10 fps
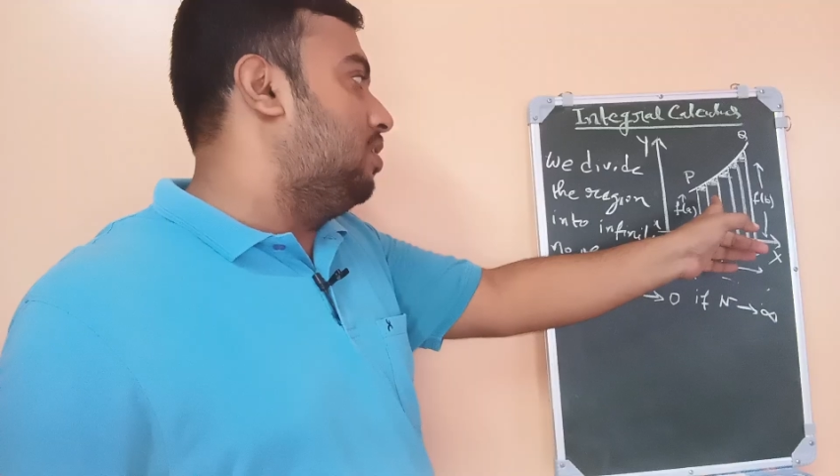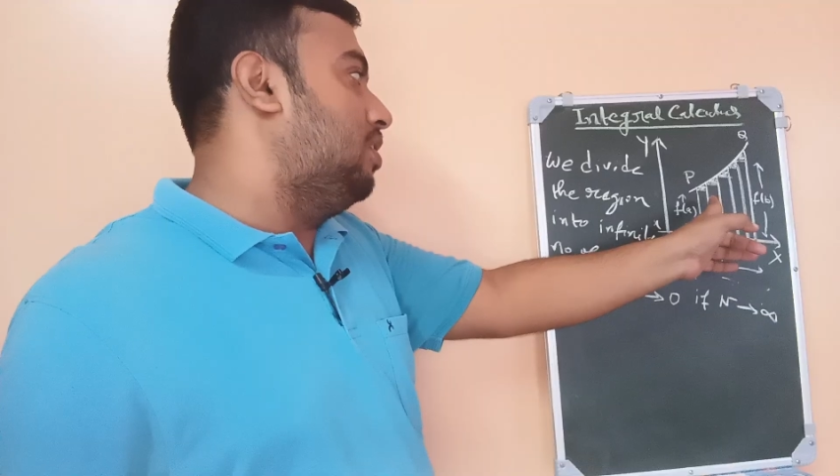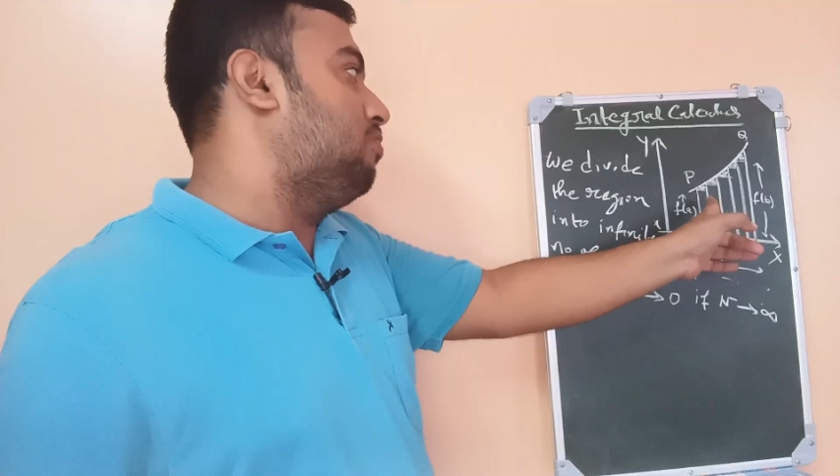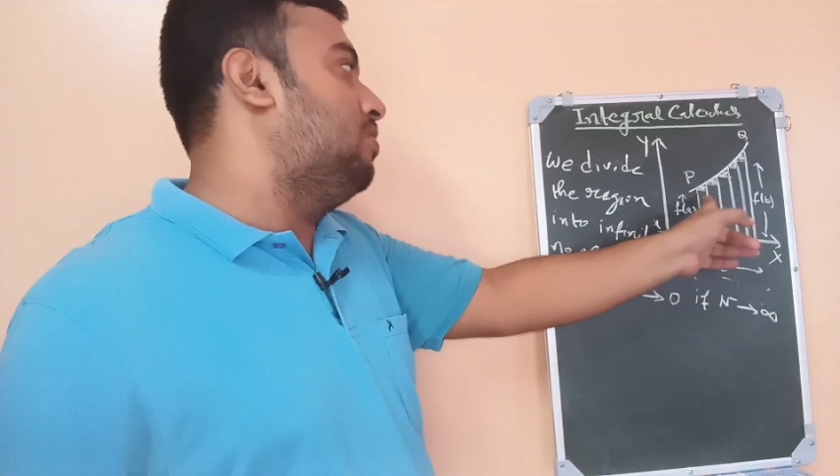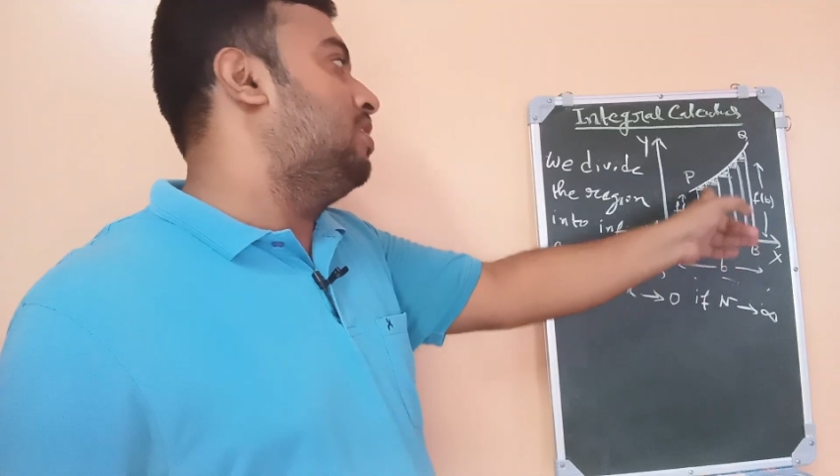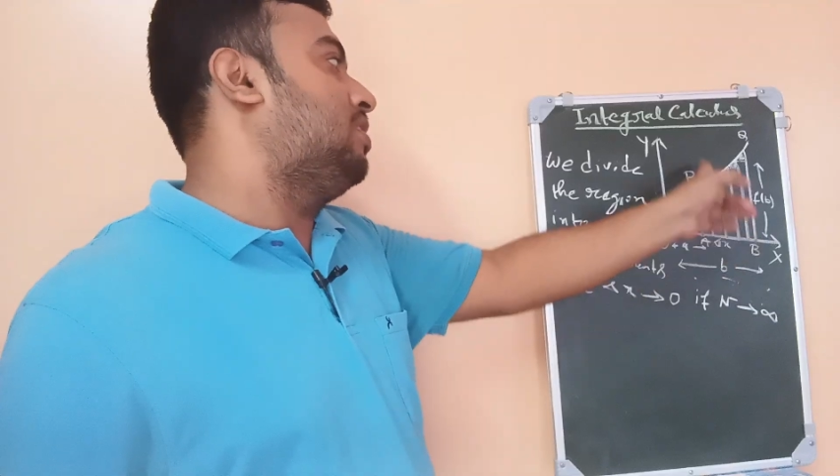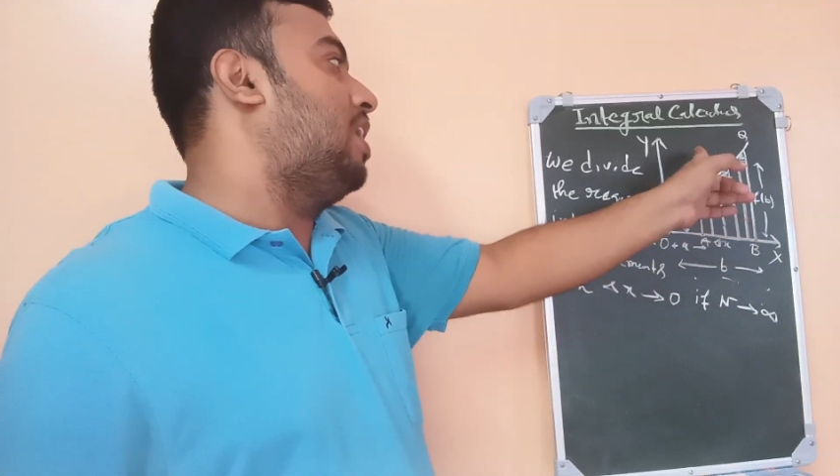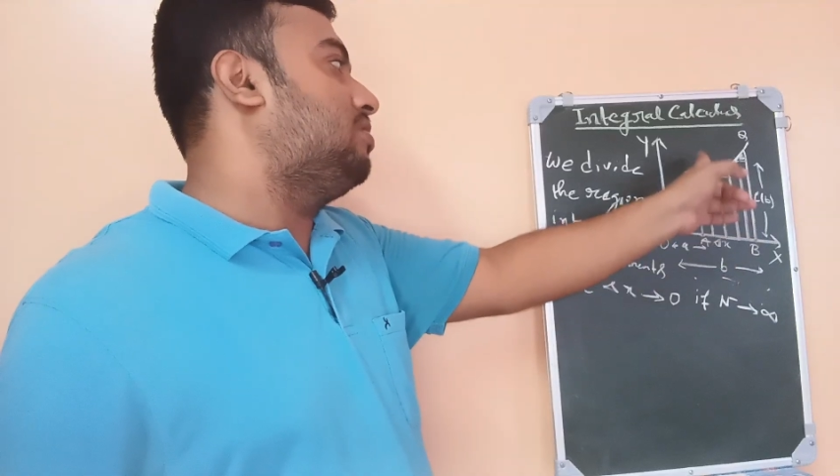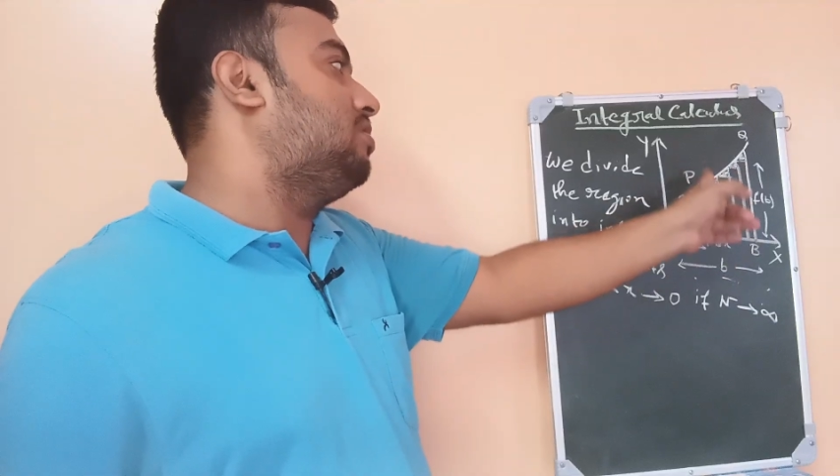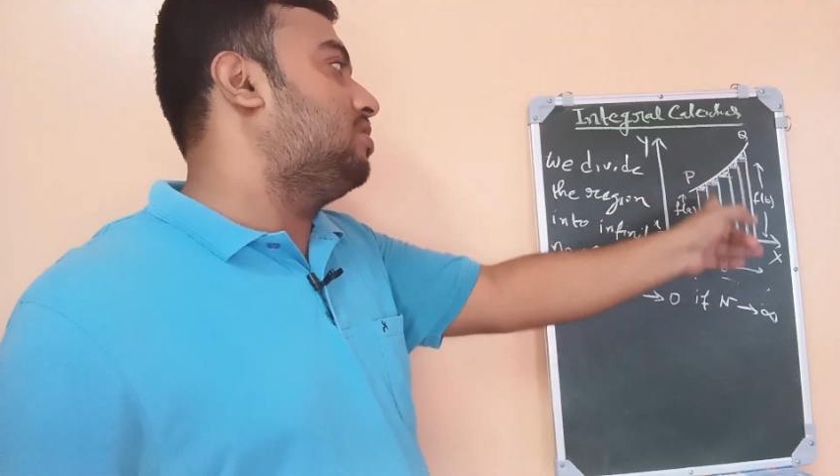it will
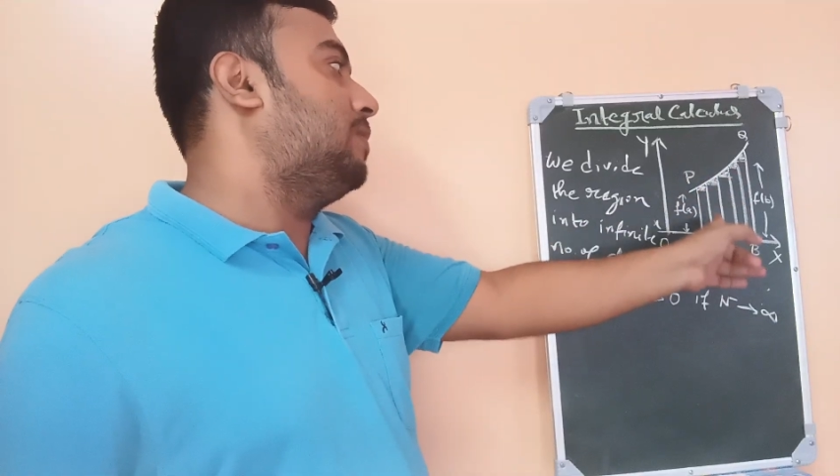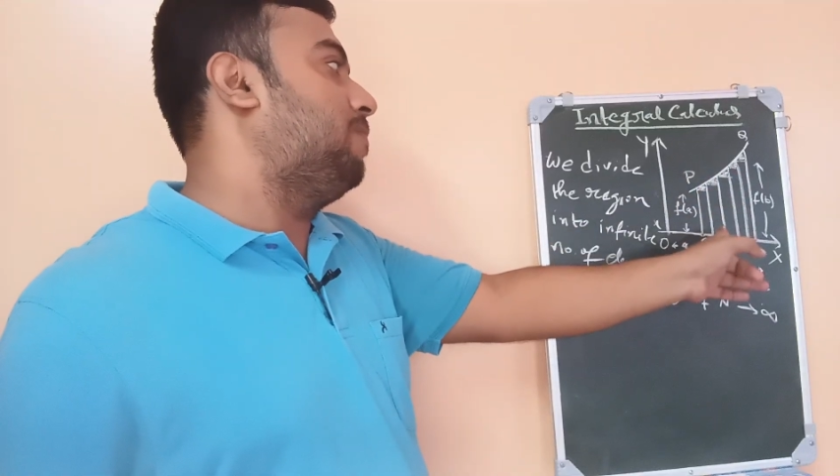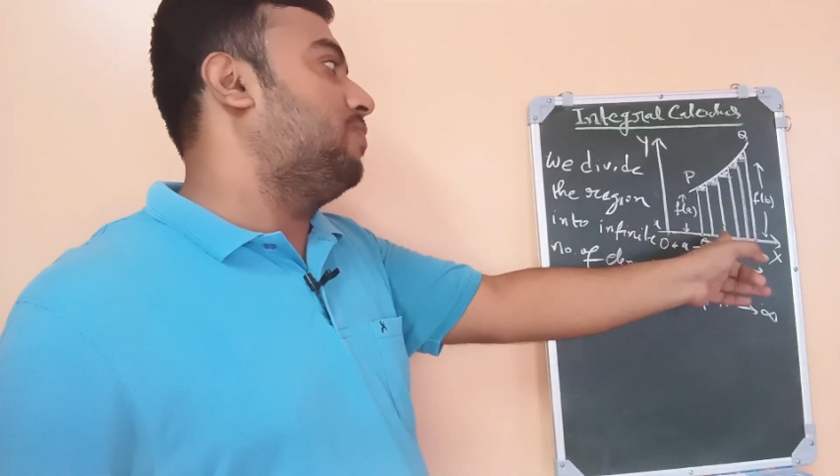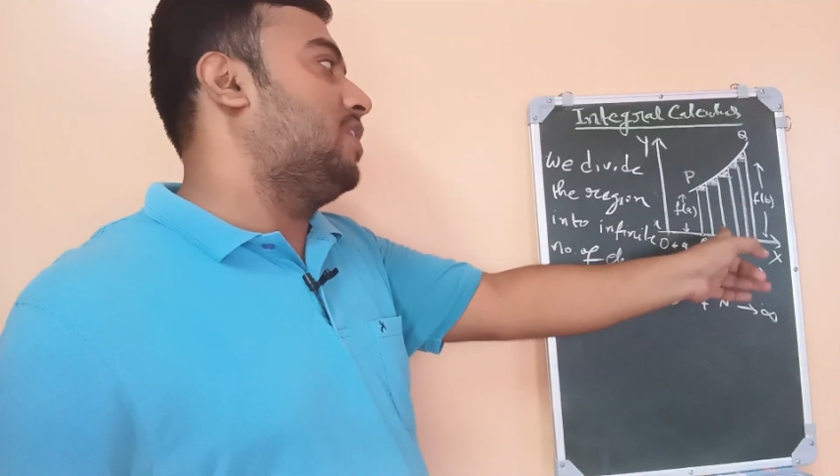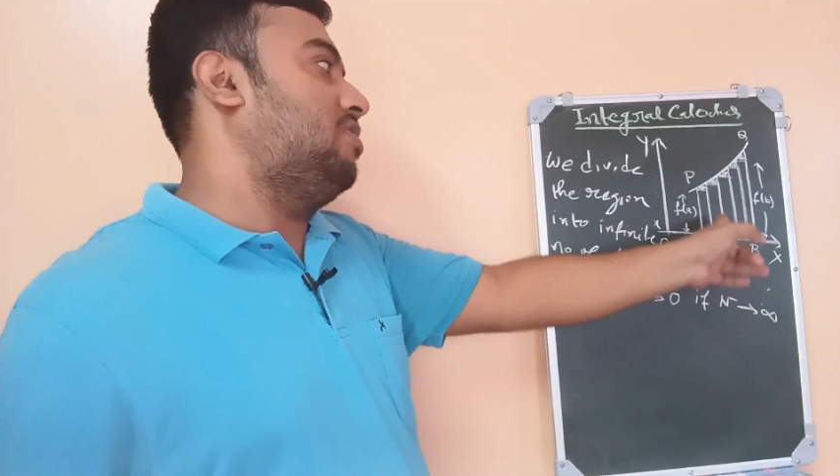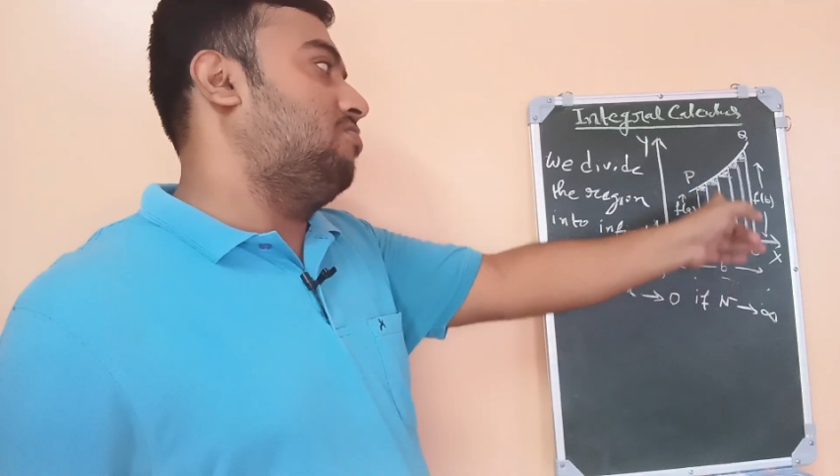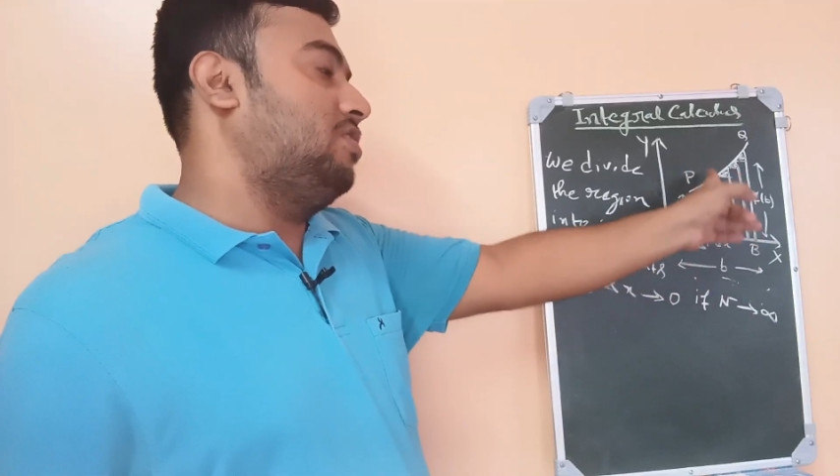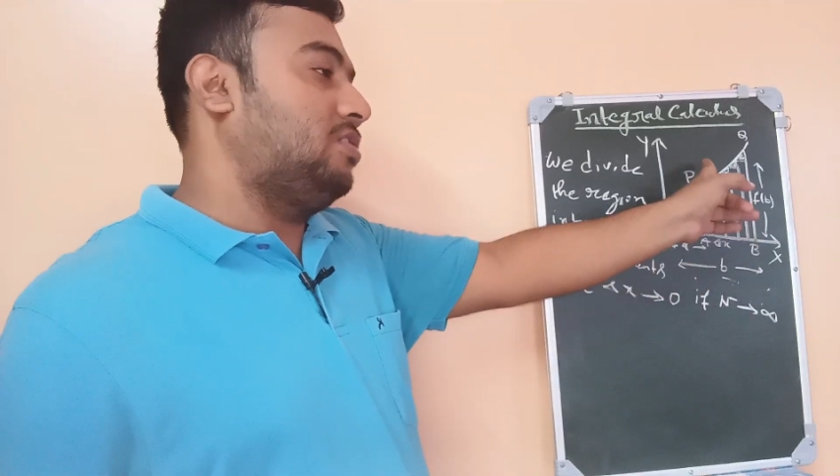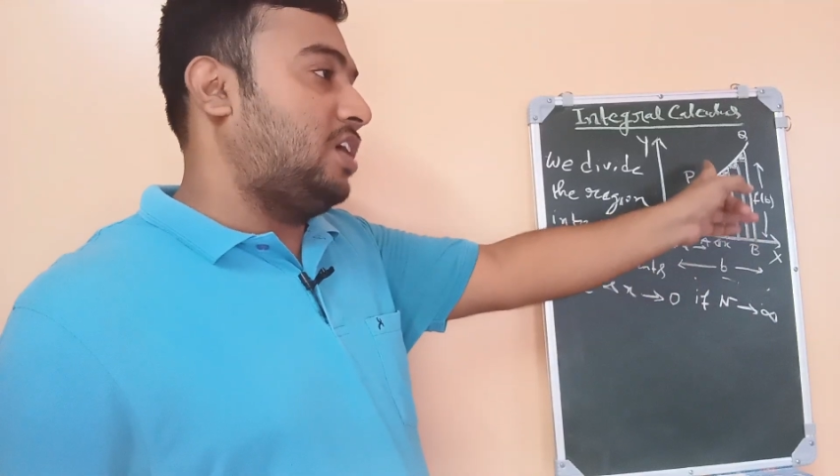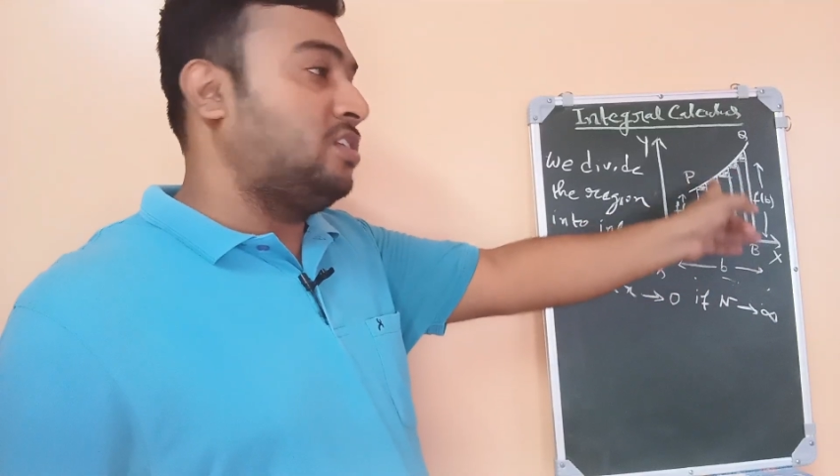
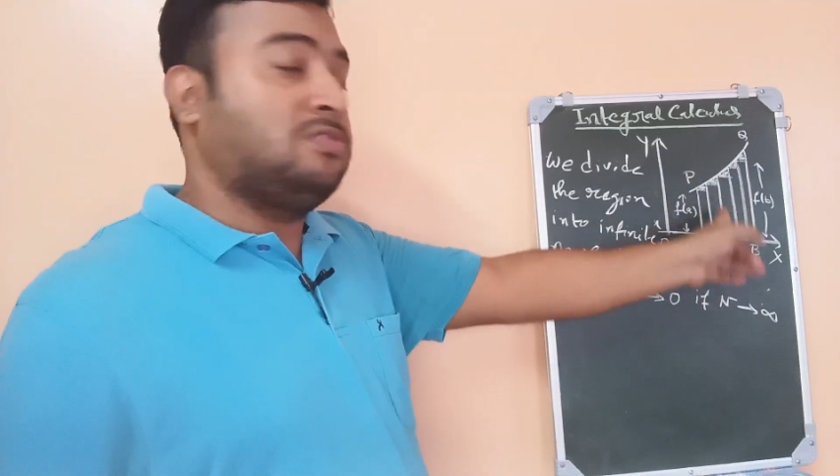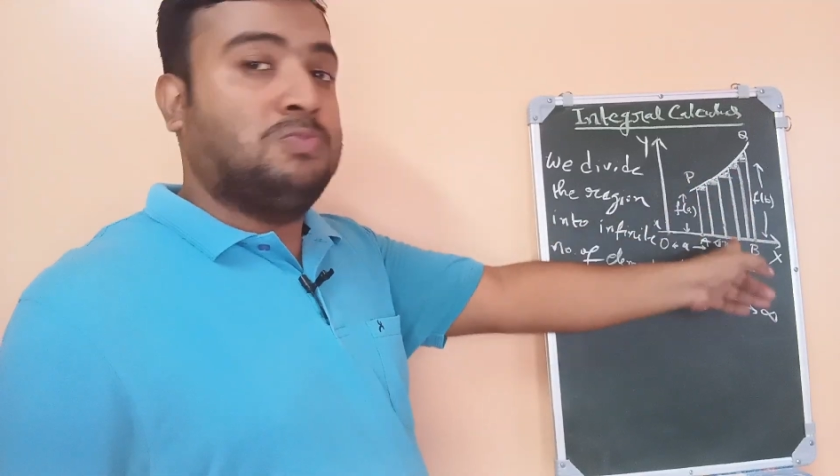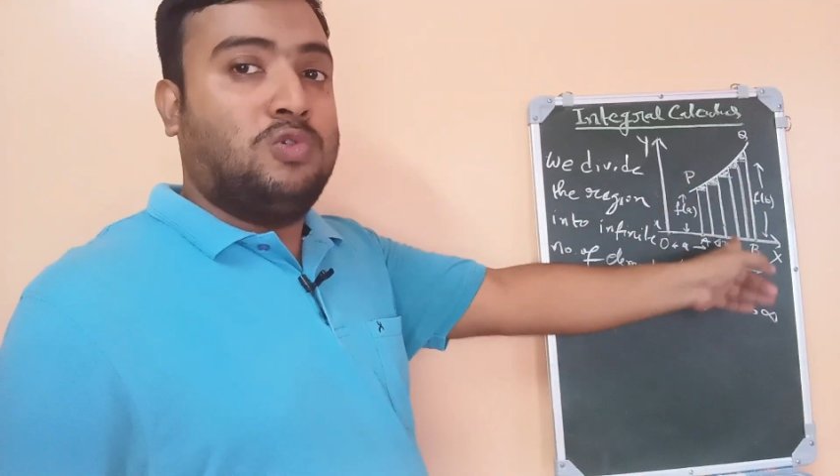touch